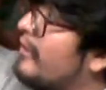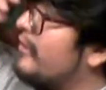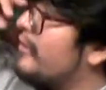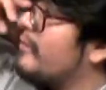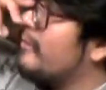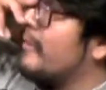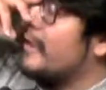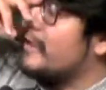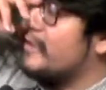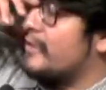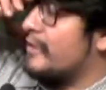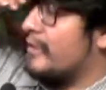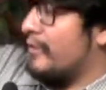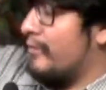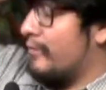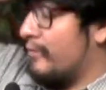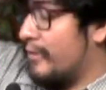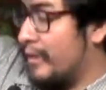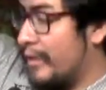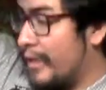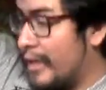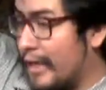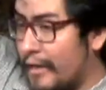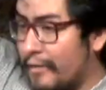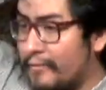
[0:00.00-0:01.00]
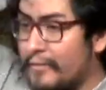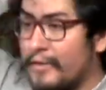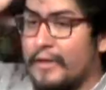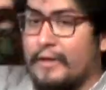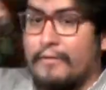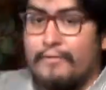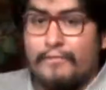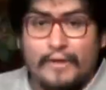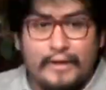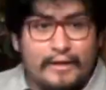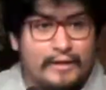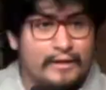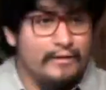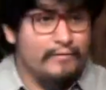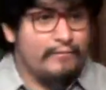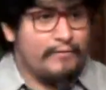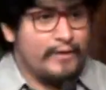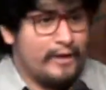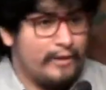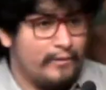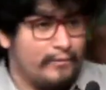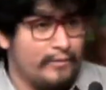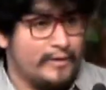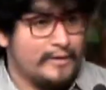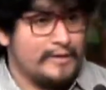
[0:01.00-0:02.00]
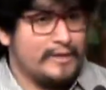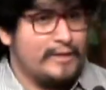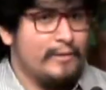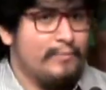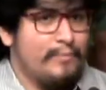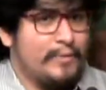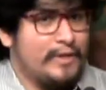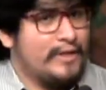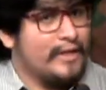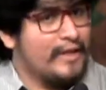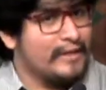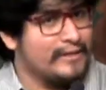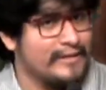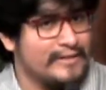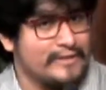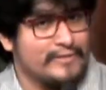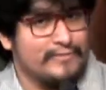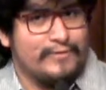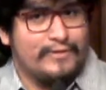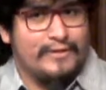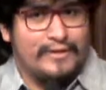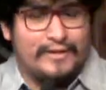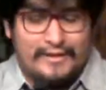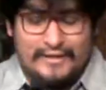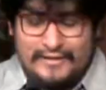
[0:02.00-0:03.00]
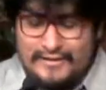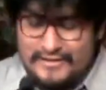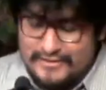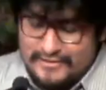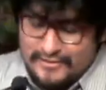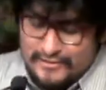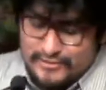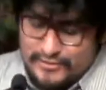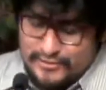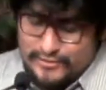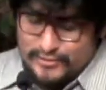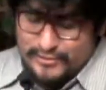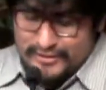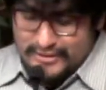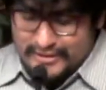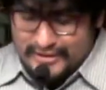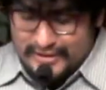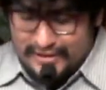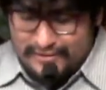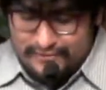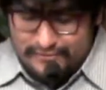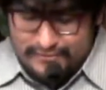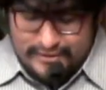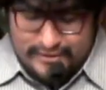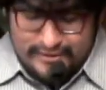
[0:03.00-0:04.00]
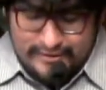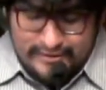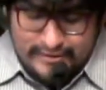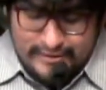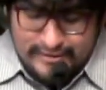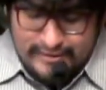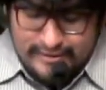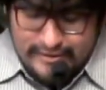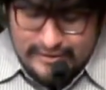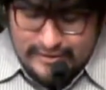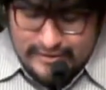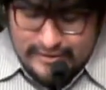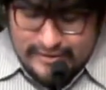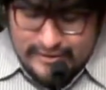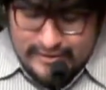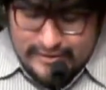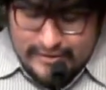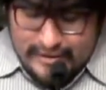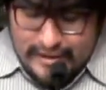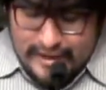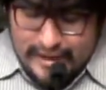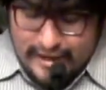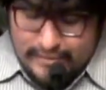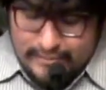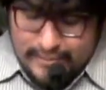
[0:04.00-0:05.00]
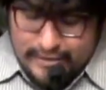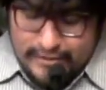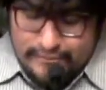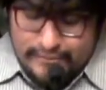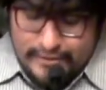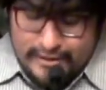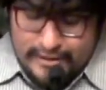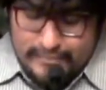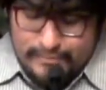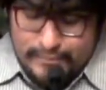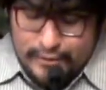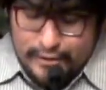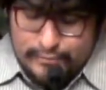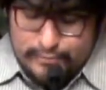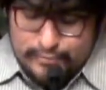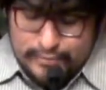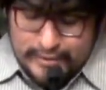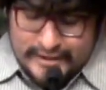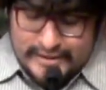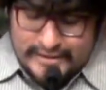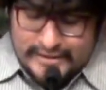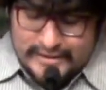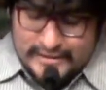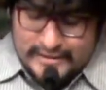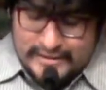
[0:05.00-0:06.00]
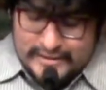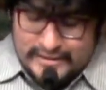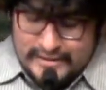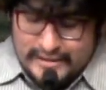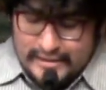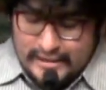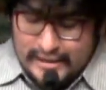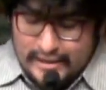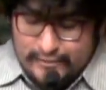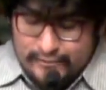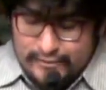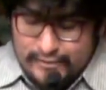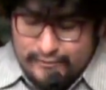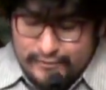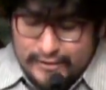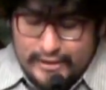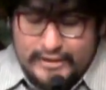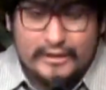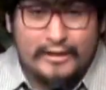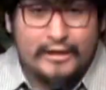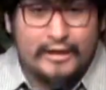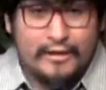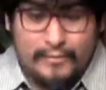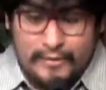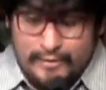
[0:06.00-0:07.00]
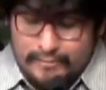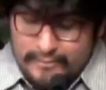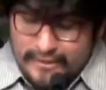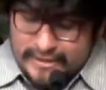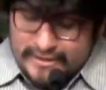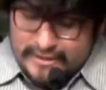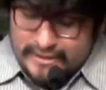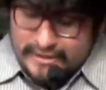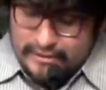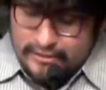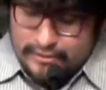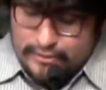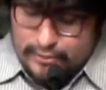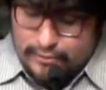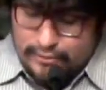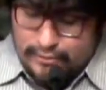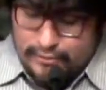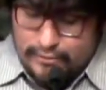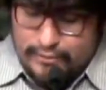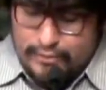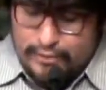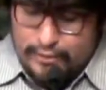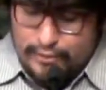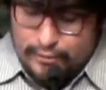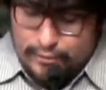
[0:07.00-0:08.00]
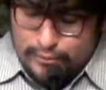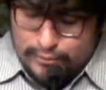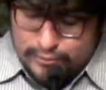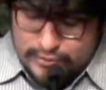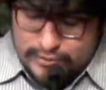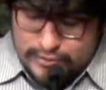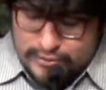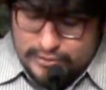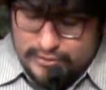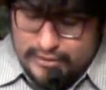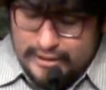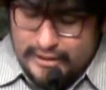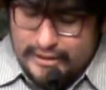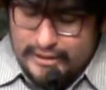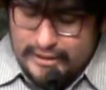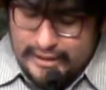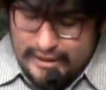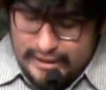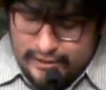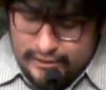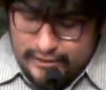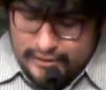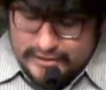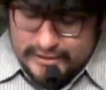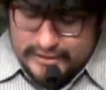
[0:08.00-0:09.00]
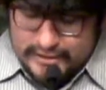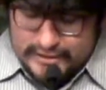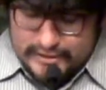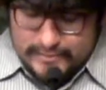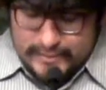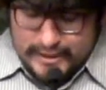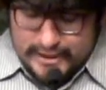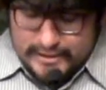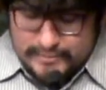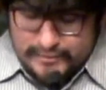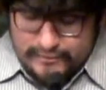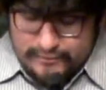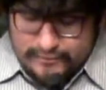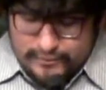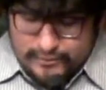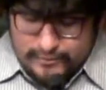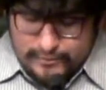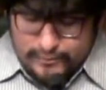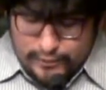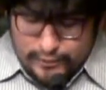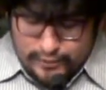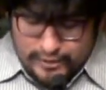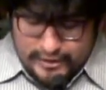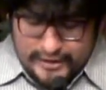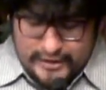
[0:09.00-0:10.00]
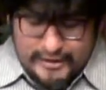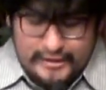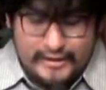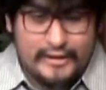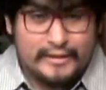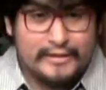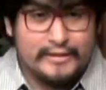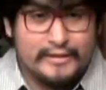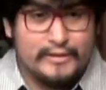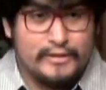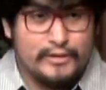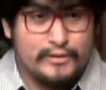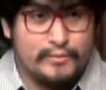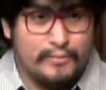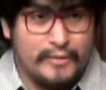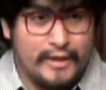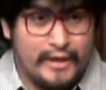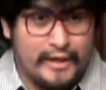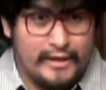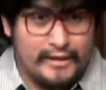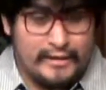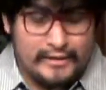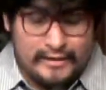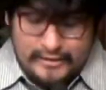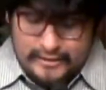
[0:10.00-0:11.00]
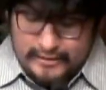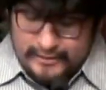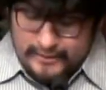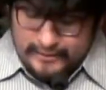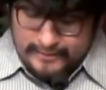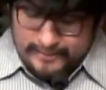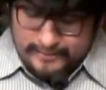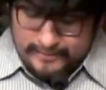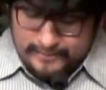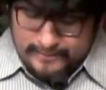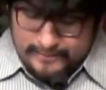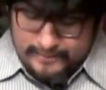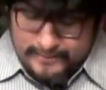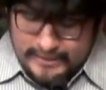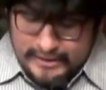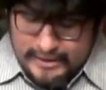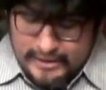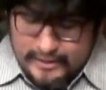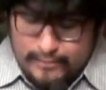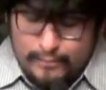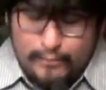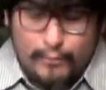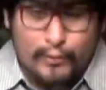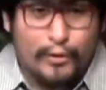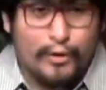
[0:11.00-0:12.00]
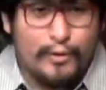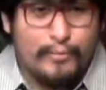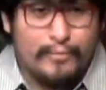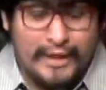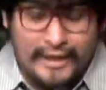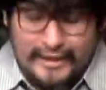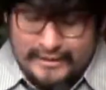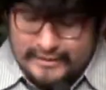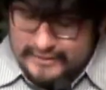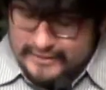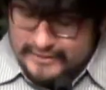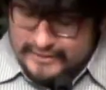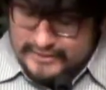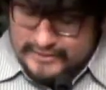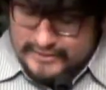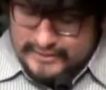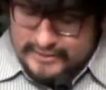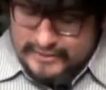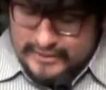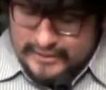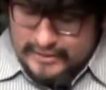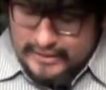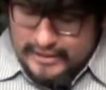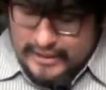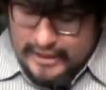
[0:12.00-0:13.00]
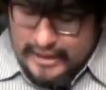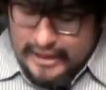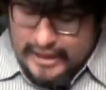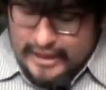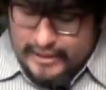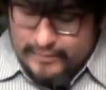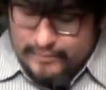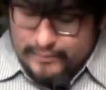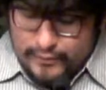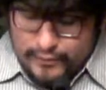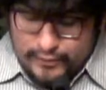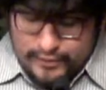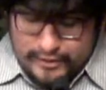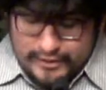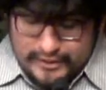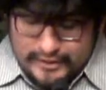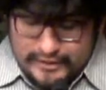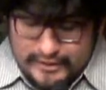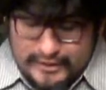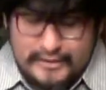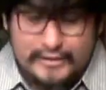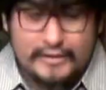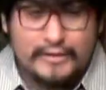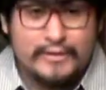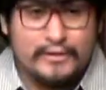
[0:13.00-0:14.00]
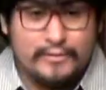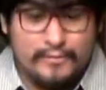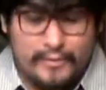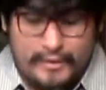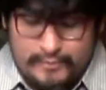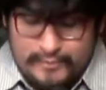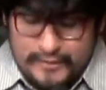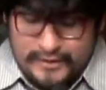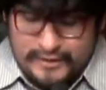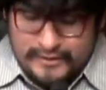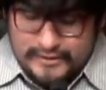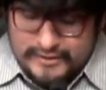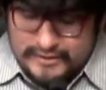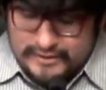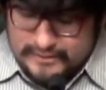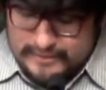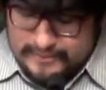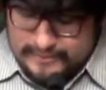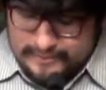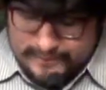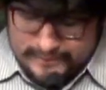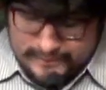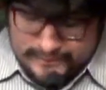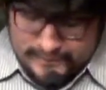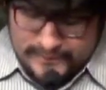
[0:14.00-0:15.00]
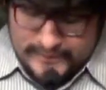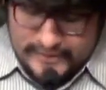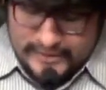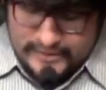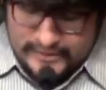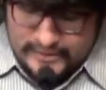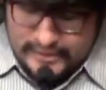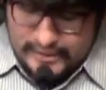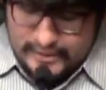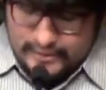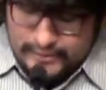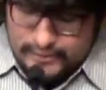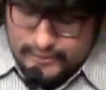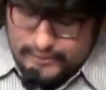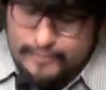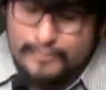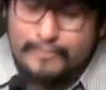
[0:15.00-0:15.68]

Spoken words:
in Mexico when they have the confetti, the fireworks, and the piñatas for the kids to enjoy and have fun. I have my feet in both places, and reflecting on my Mexican culture and heritage makes me feel more connected to my identity, more balanced, and more connected to my past. Thank you.